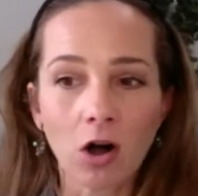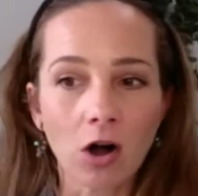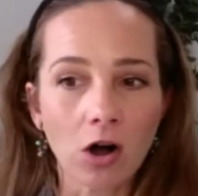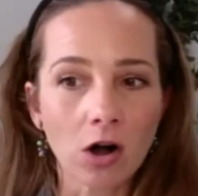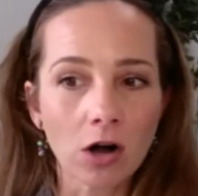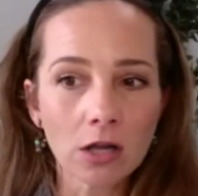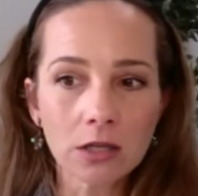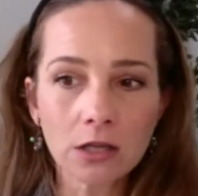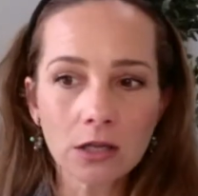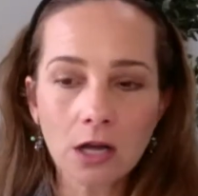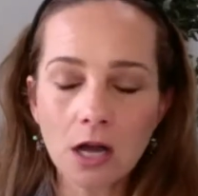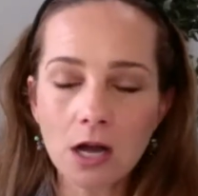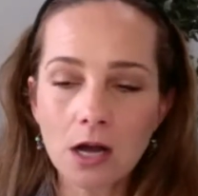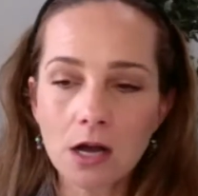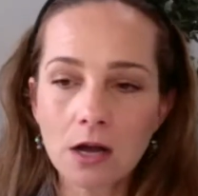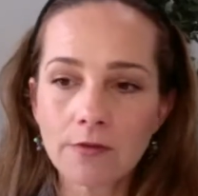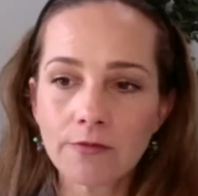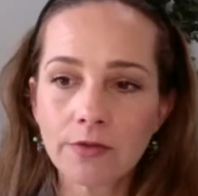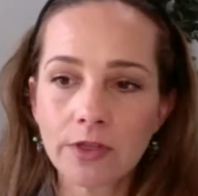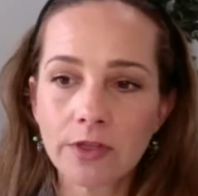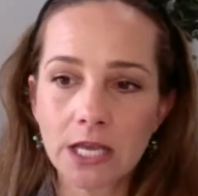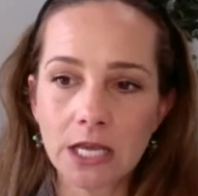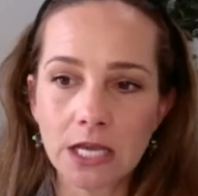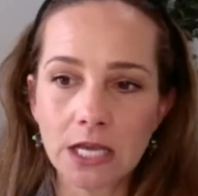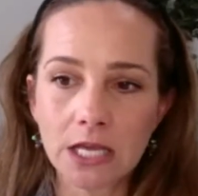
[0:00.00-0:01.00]
all
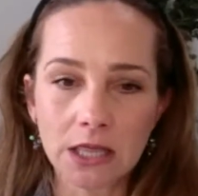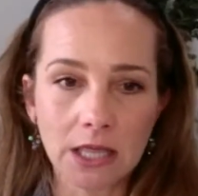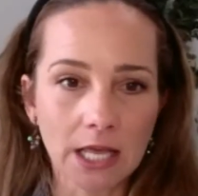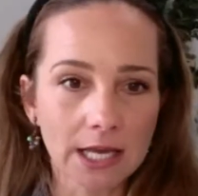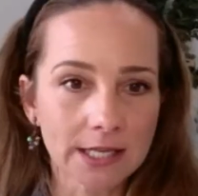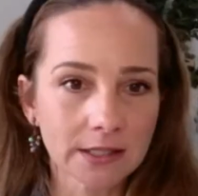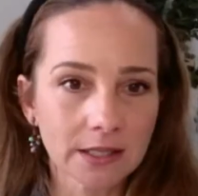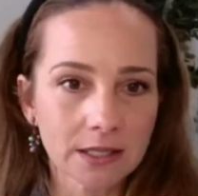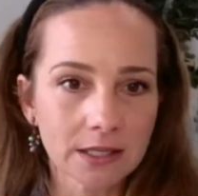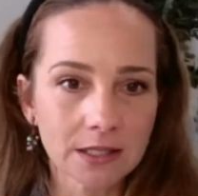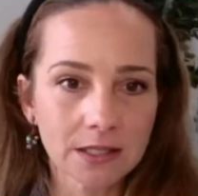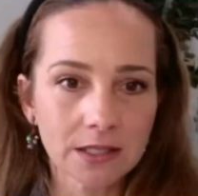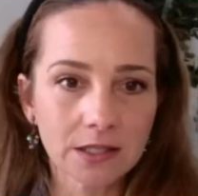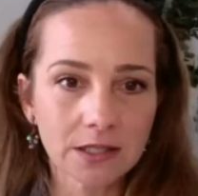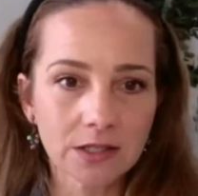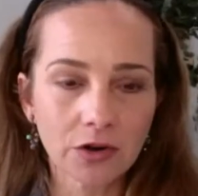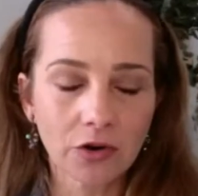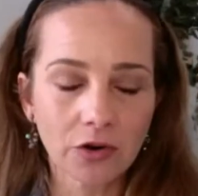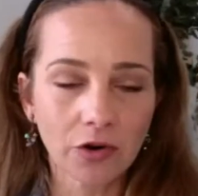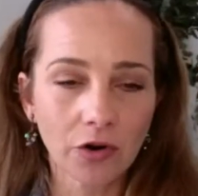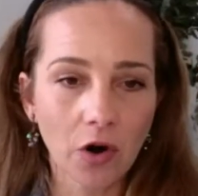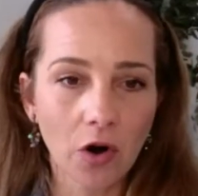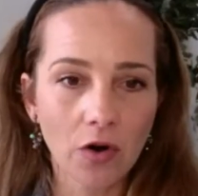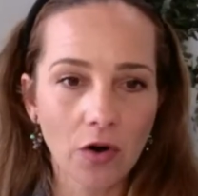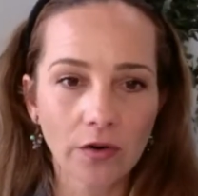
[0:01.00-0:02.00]
of the lessons
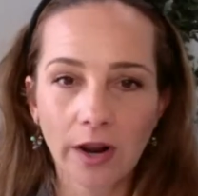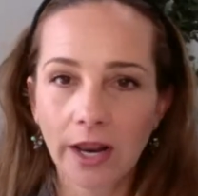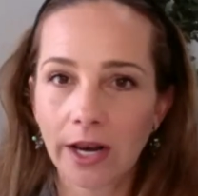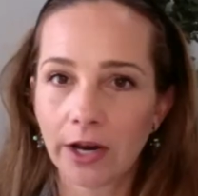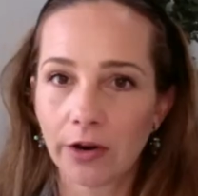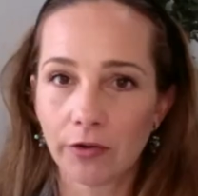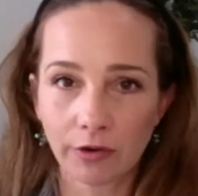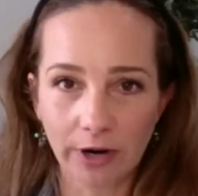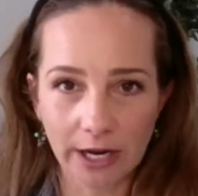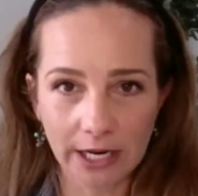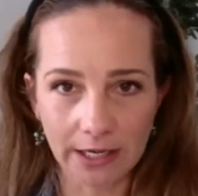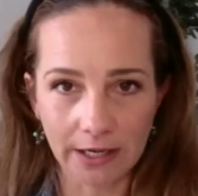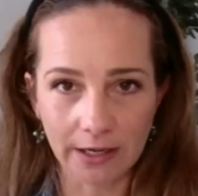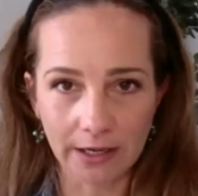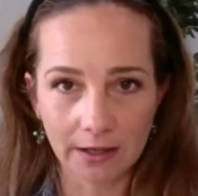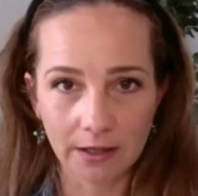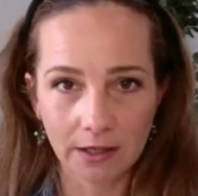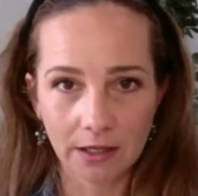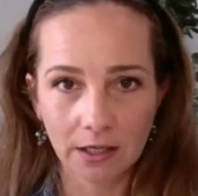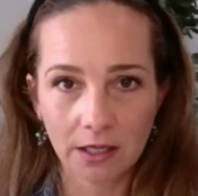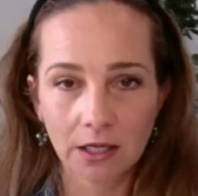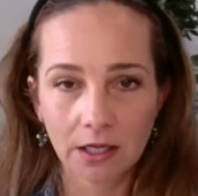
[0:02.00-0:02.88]
are already written.